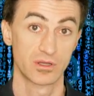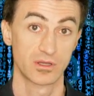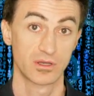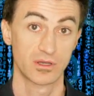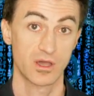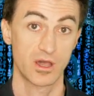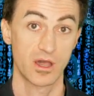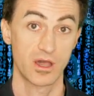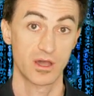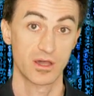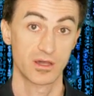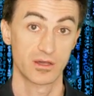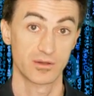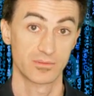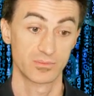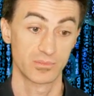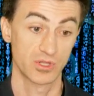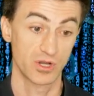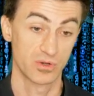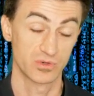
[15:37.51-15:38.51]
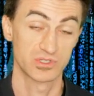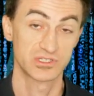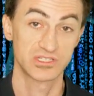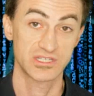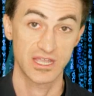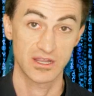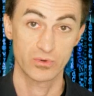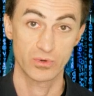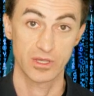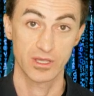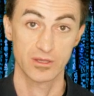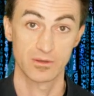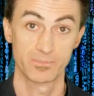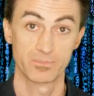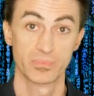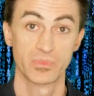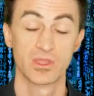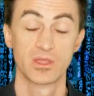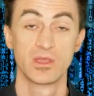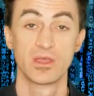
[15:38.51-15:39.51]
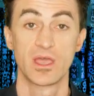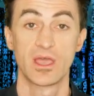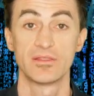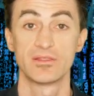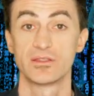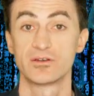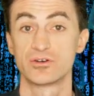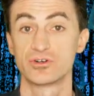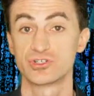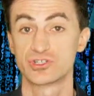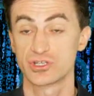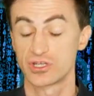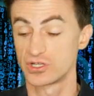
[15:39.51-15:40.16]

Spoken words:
SegWit, and then there's